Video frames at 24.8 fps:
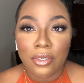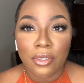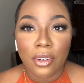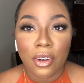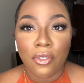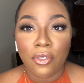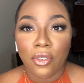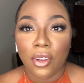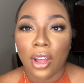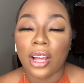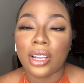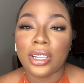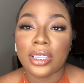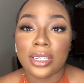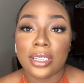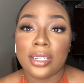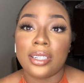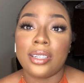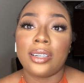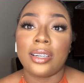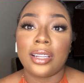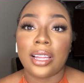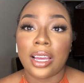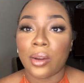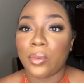a flawless
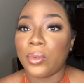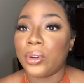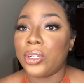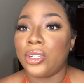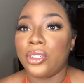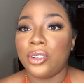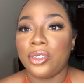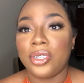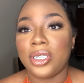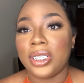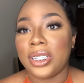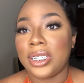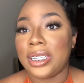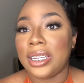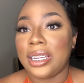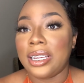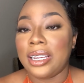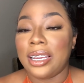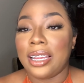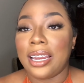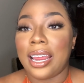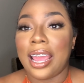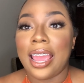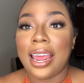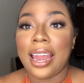look like what you just
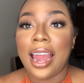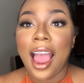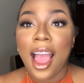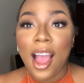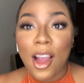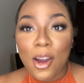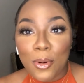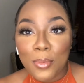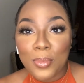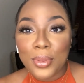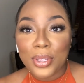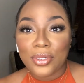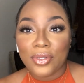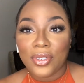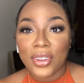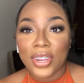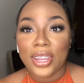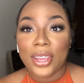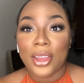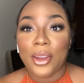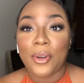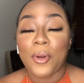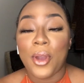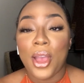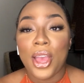did. And I hope this
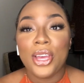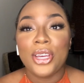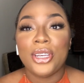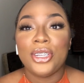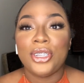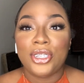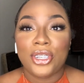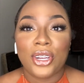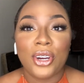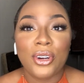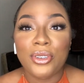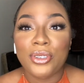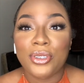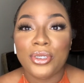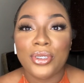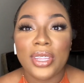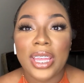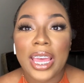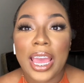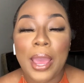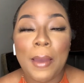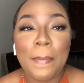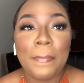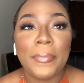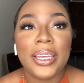video showed you
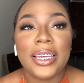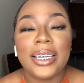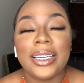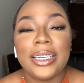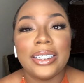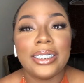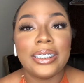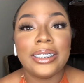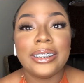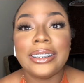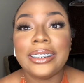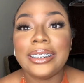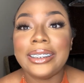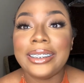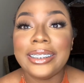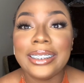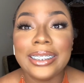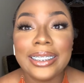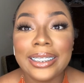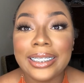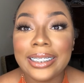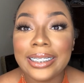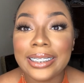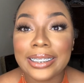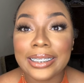that, because
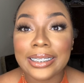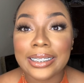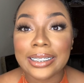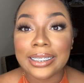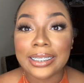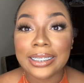sis,